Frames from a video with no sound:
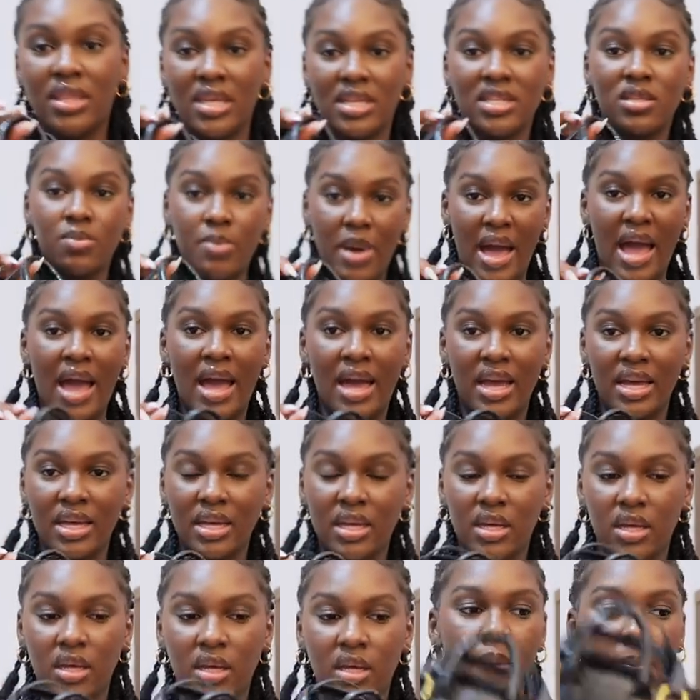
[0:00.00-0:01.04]
this
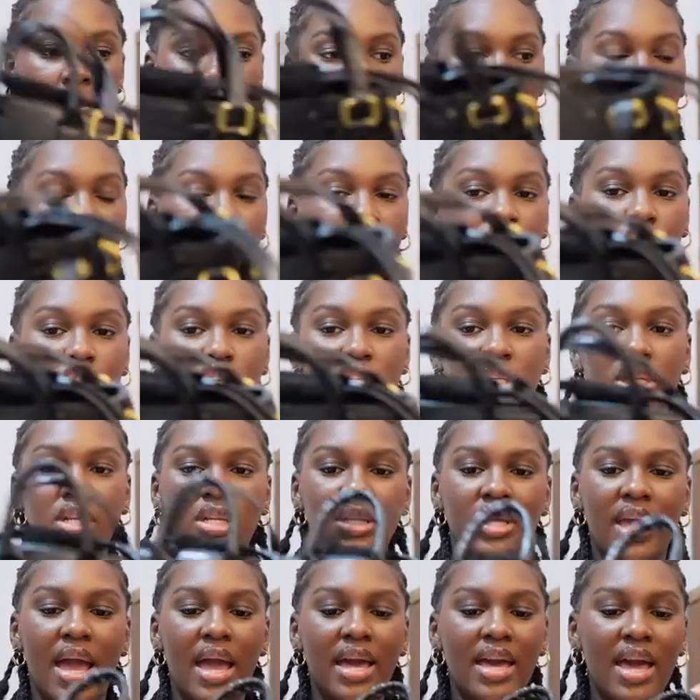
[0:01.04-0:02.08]
bag but
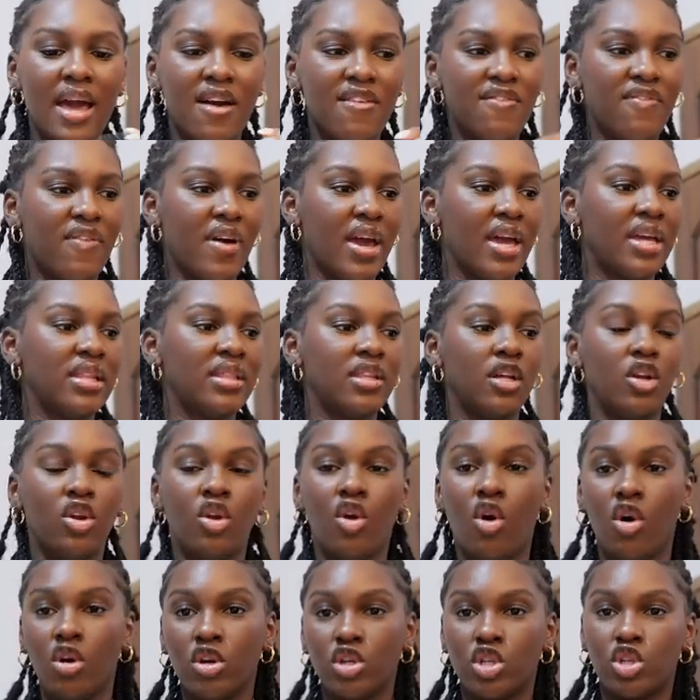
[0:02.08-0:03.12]
unfortunately I can't find the
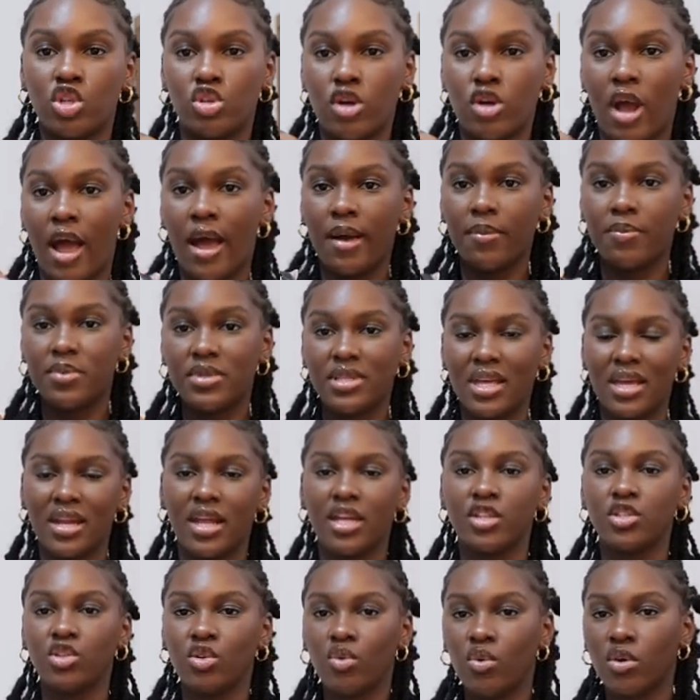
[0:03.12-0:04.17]
long straps and
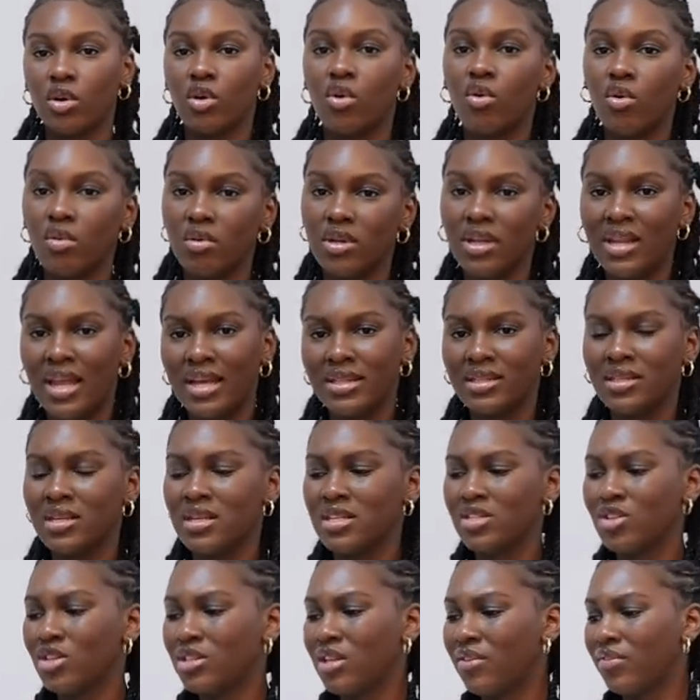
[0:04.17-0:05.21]
I don't want to hold it like
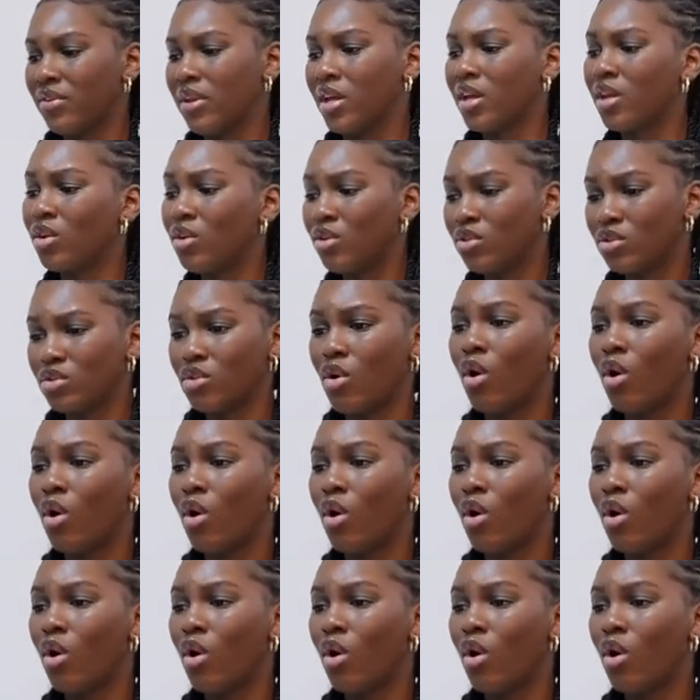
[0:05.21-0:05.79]
this because I feel like it looks